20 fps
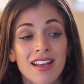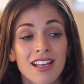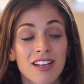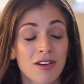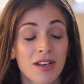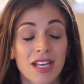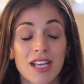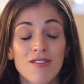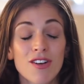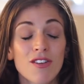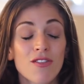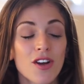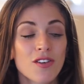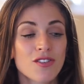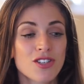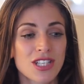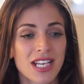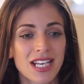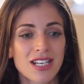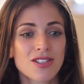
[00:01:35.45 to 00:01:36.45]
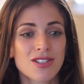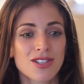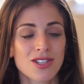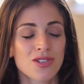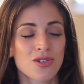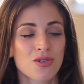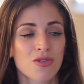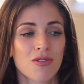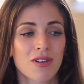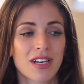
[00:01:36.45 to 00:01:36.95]
you know, even if I just Insta
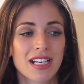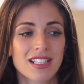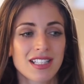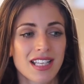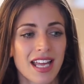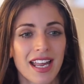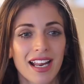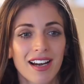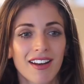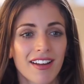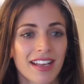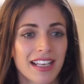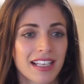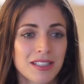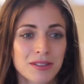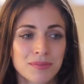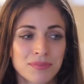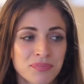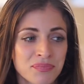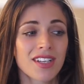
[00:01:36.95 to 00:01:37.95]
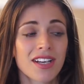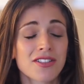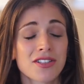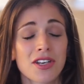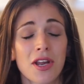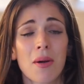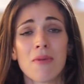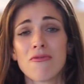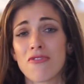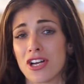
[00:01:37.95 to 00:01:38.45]
storied saying like, I don't
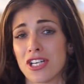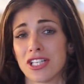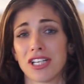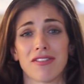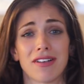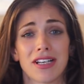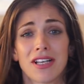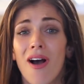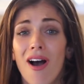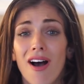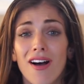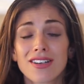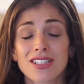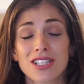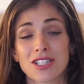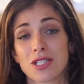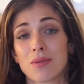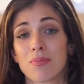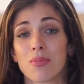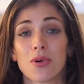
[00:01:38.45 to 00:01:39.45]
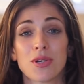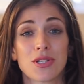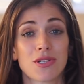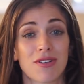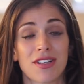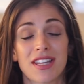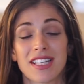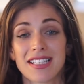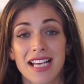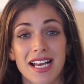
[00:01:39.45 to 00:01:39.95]
know, I'm finding it really hard because the boys
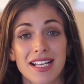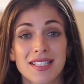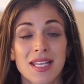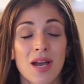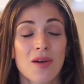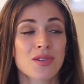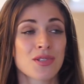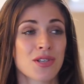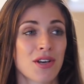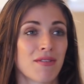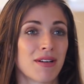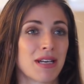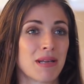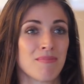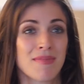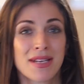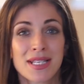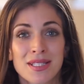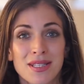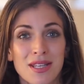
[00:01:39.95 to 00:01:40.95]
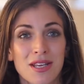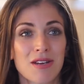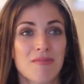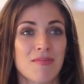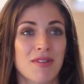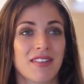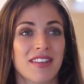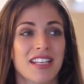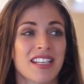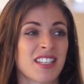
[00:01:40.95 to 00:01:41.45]
are at the dad's house and I really miss
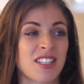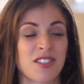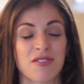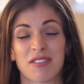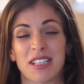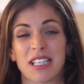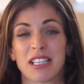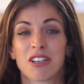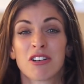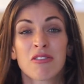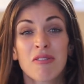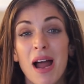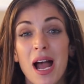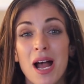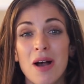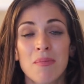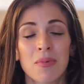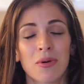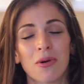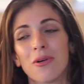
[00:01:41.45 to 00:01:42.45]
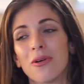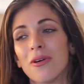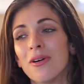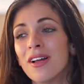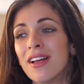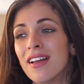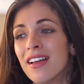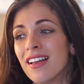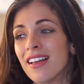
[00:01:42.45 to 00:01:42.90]
them and this is really crap, or